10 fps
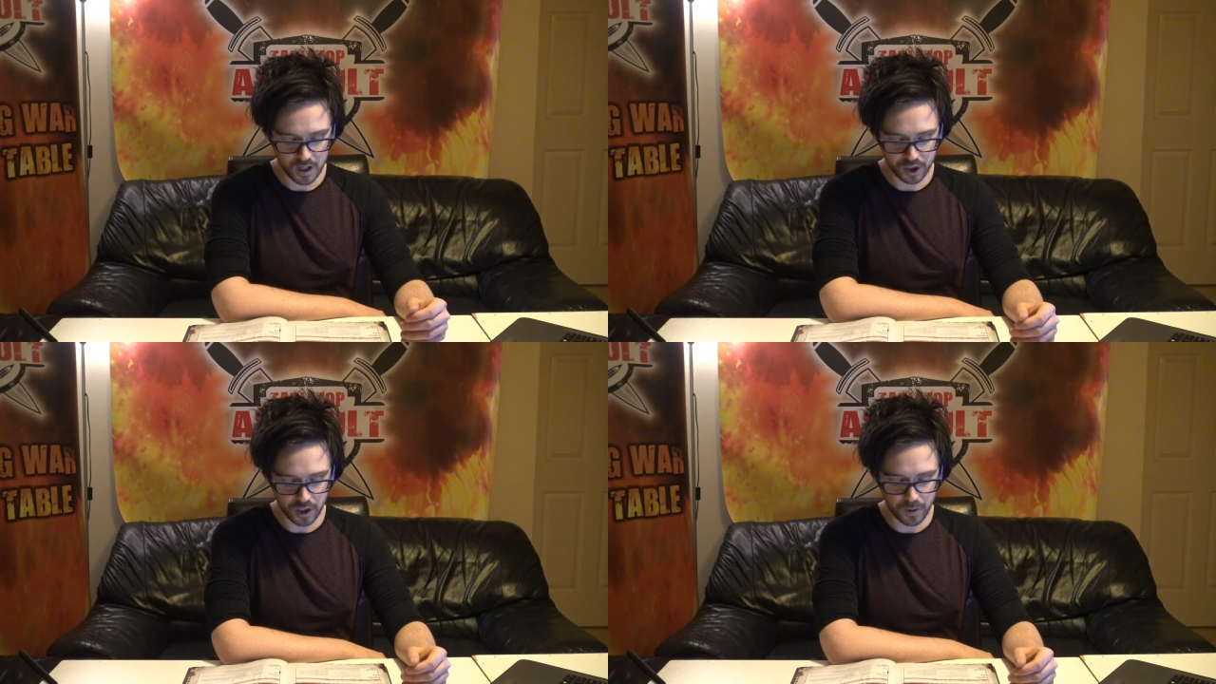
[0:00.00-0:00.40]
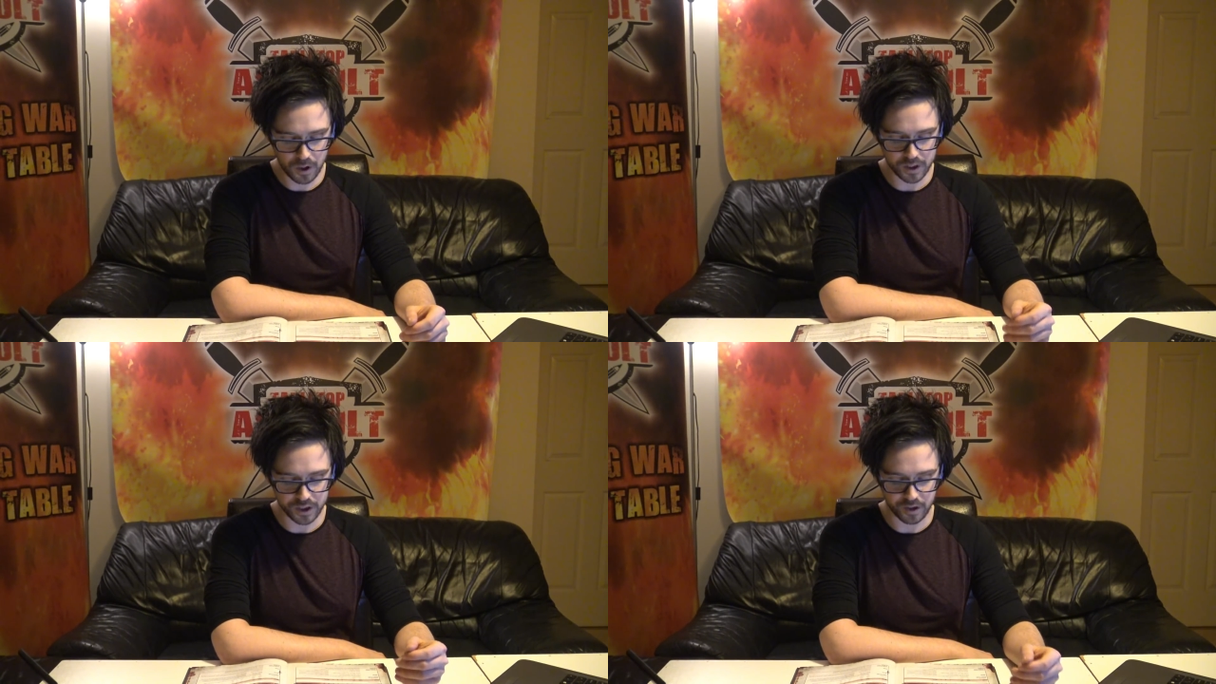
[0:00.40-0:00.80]

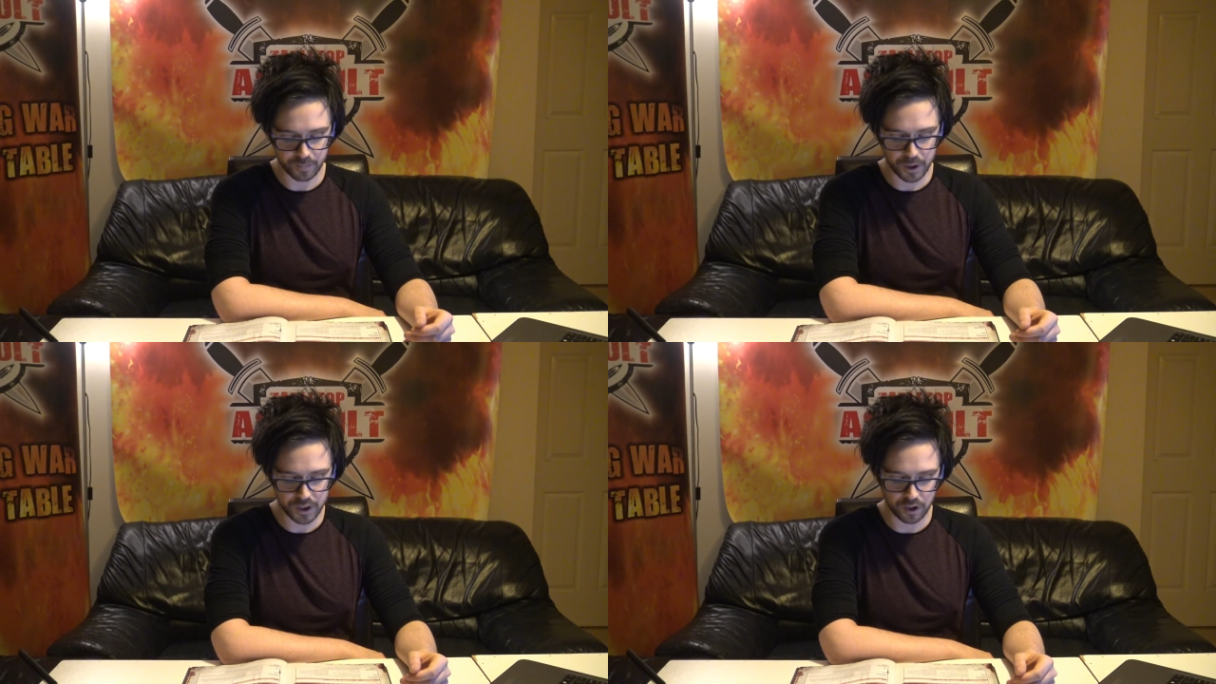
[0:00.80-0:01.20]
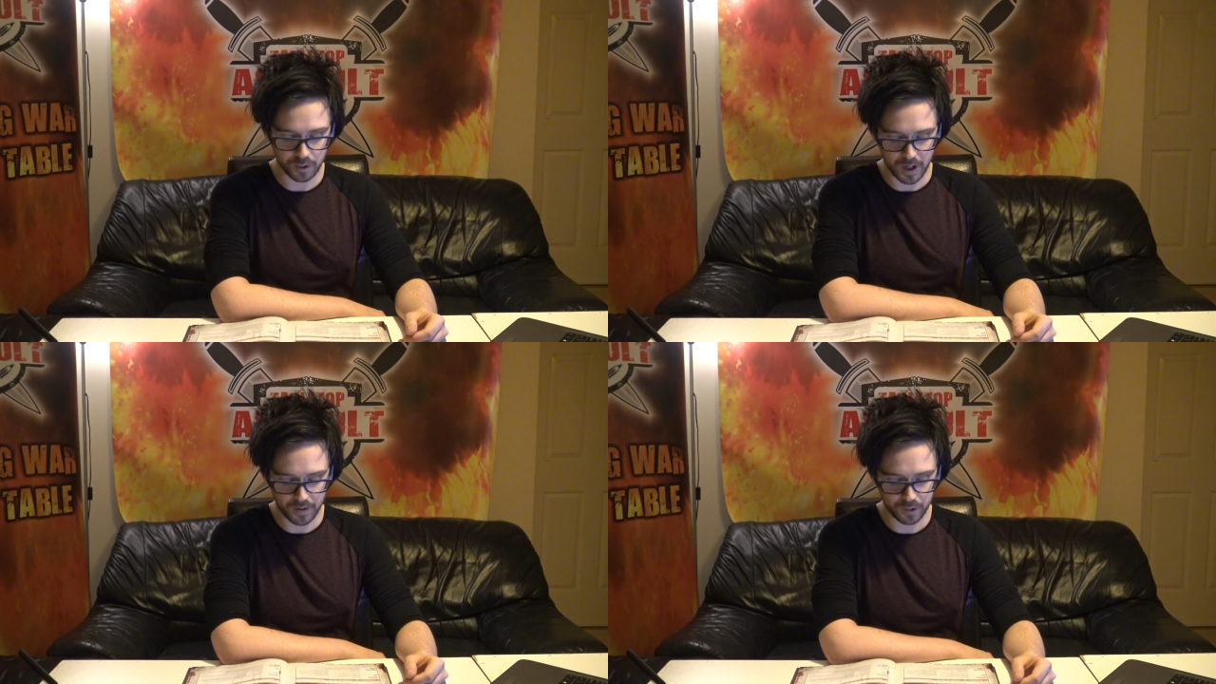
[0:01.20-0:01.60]
Chamber instead of placing on
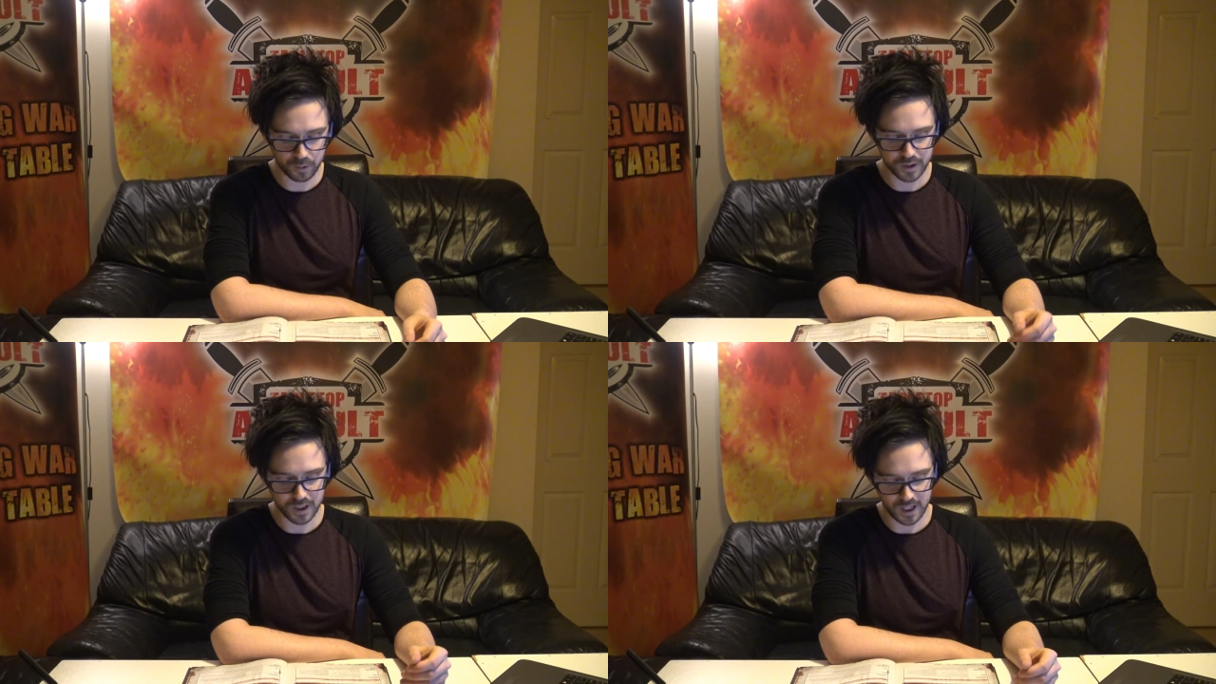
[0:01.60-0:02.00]
the battlefield